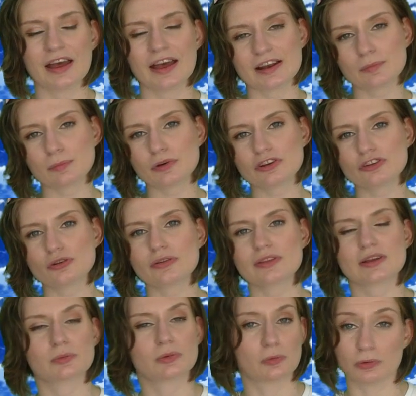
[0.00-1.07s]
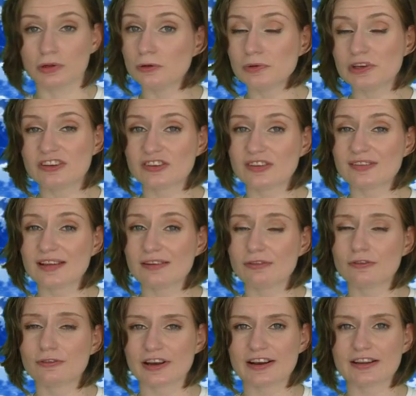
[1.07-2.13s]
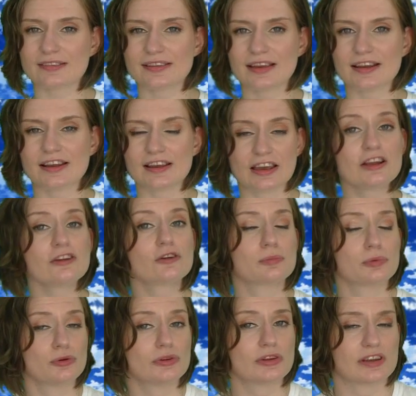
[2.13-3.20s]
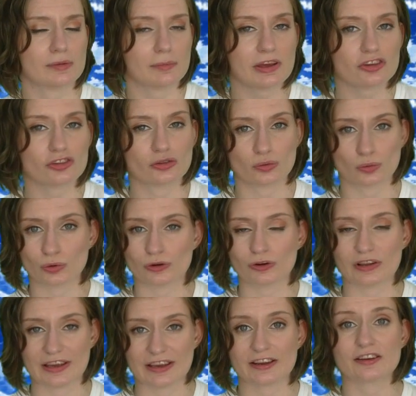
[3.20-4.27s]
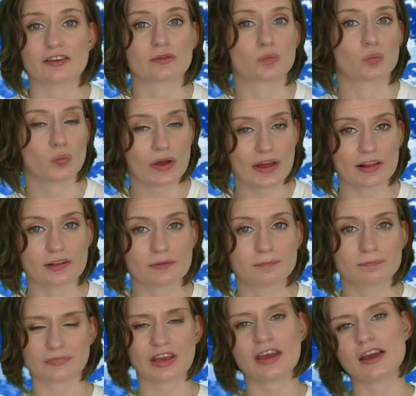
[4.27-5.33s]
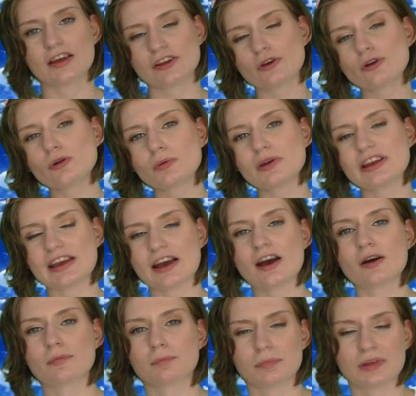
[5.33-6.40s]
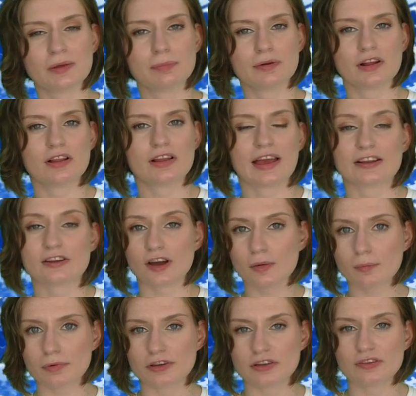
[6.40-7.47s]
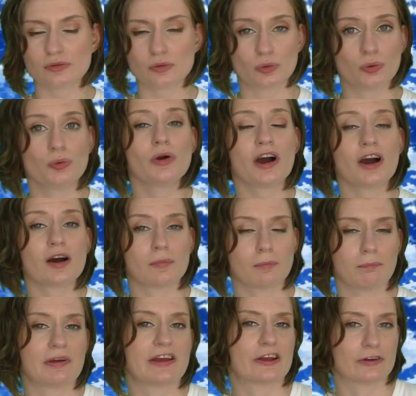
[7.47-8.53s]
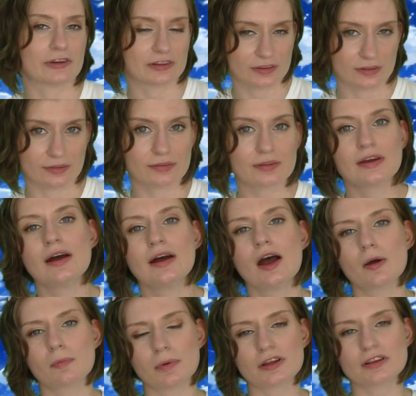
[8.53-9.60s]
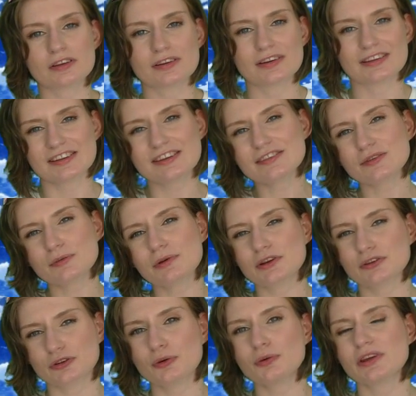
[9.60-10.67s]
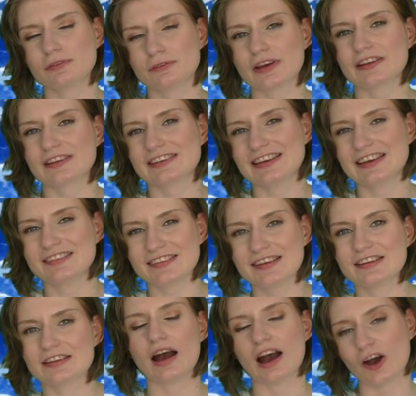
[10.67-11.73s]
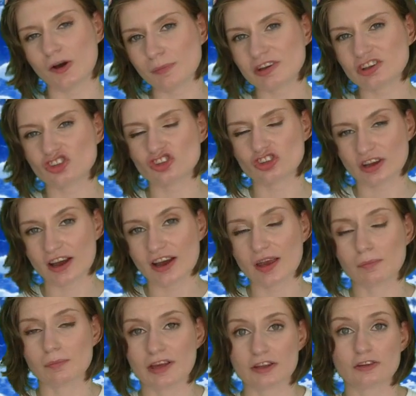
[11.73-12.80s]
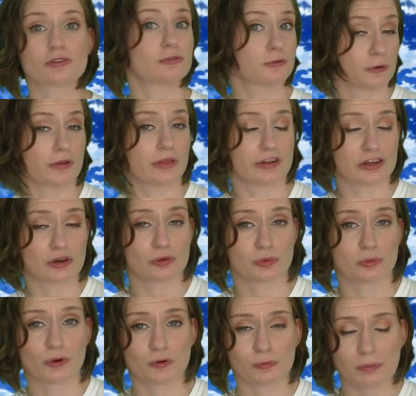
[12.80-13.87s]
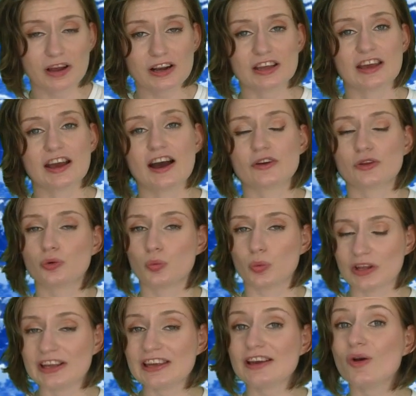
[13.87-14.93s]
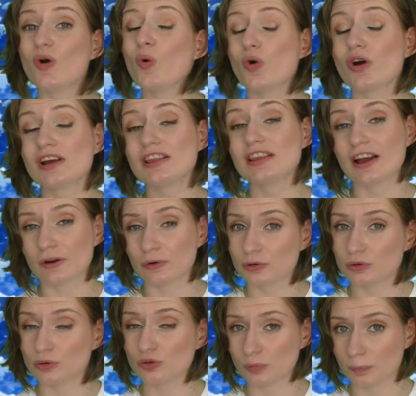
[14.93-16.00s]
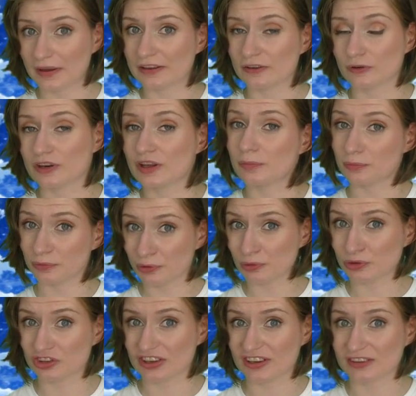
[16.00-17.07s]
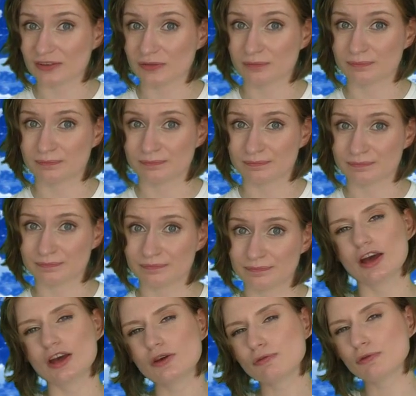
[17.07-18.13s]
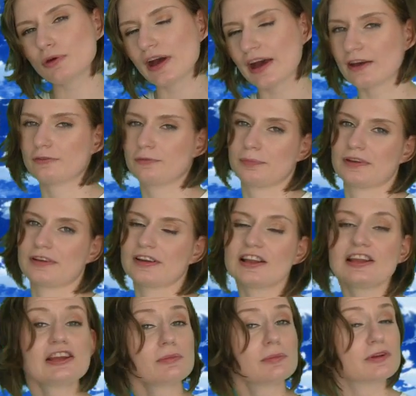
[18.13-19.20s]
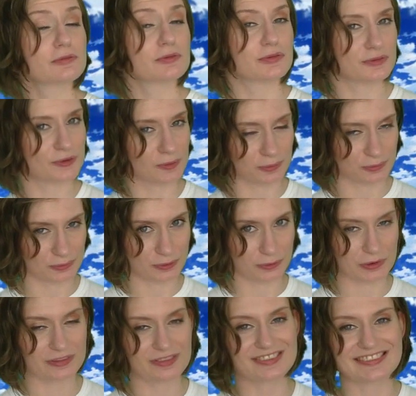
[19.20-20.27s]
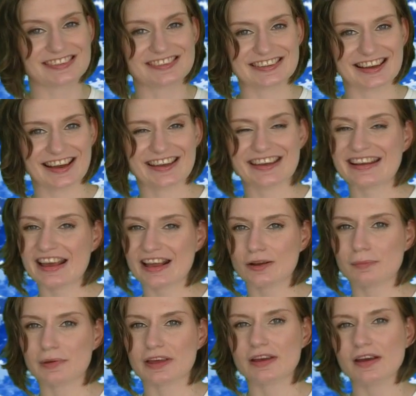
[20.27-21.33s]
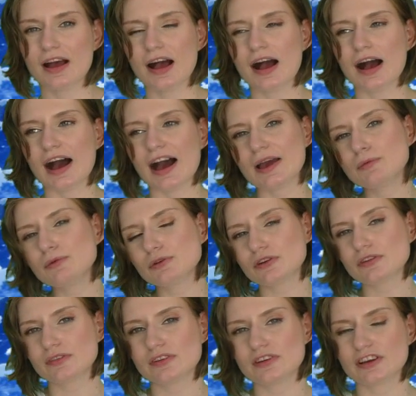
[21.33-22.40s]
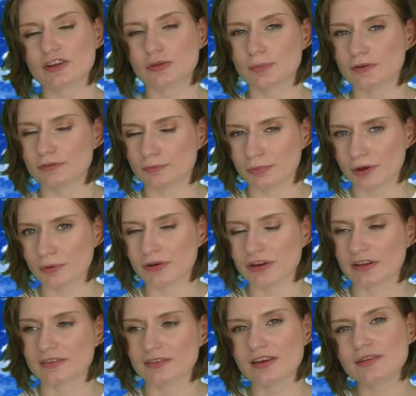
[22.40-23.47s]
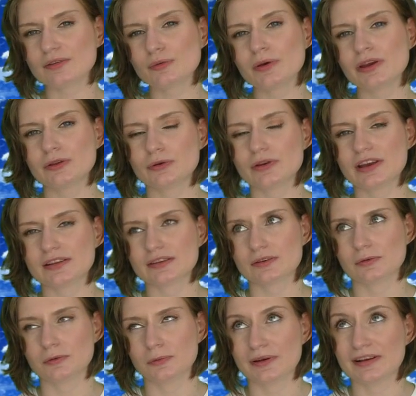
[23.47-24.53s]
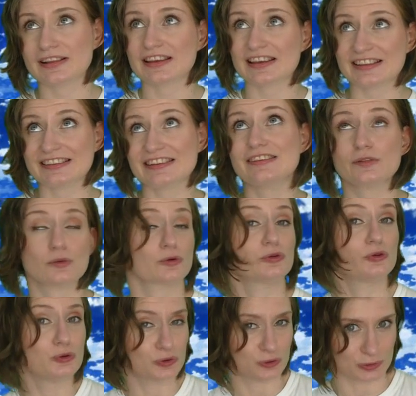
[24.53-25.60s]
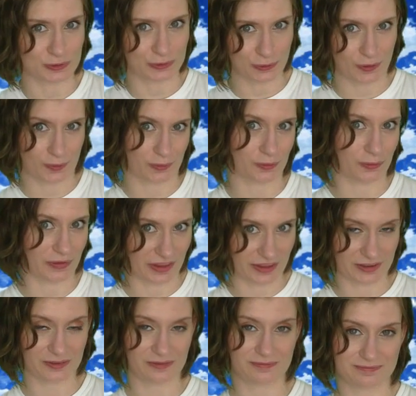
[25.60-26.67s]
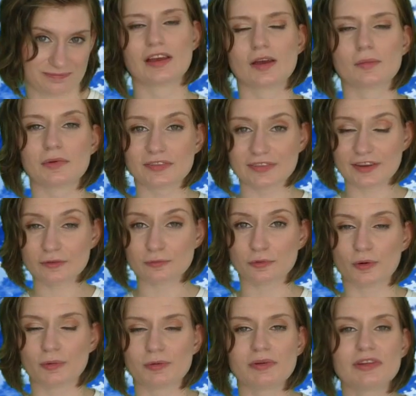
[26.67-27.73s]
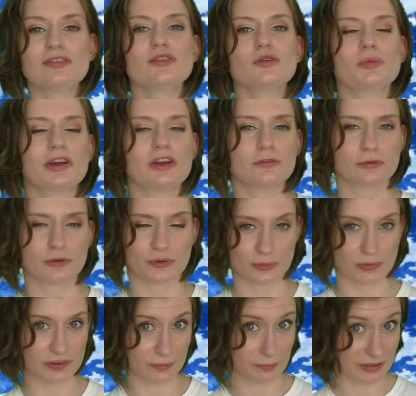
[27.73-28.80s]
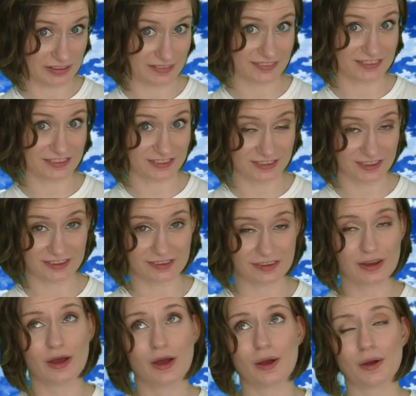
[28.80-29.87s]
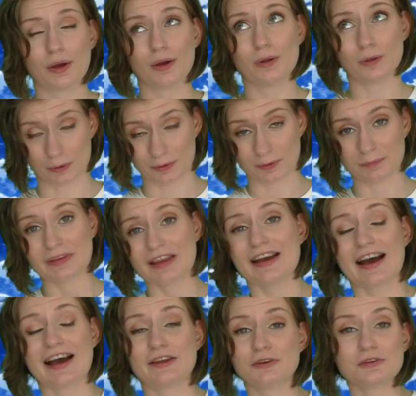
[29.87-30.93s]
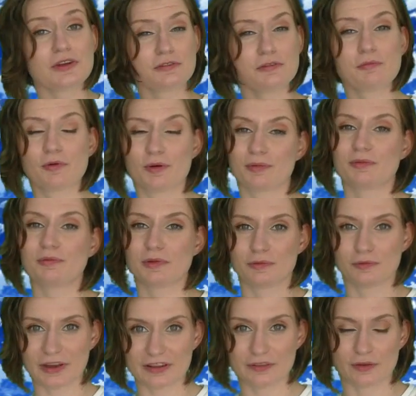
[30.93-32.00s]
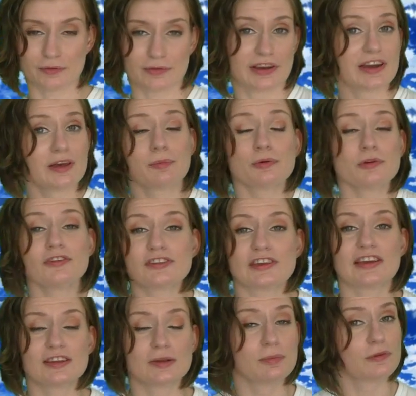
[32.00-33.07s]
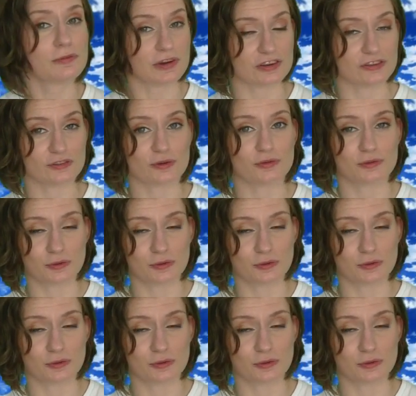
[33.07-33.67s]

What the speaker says: And I'm pretty sure that we will reach this level of understanding in computer animation sooner or later as well. There already are people and companies who are better at this. But this is where the Toei effect kicks in. How much time and further down the road money are you willing or allowed to spend on a project? If you have been a little bit of a snob towards CGI in anime, I would consider Expelled from Paradise as a way to get, well, at least on neutral terms with it. My second problem is the way the first 20 minutes are shot. Look, I don't have a problem with fanservice. I appreciate the perfection of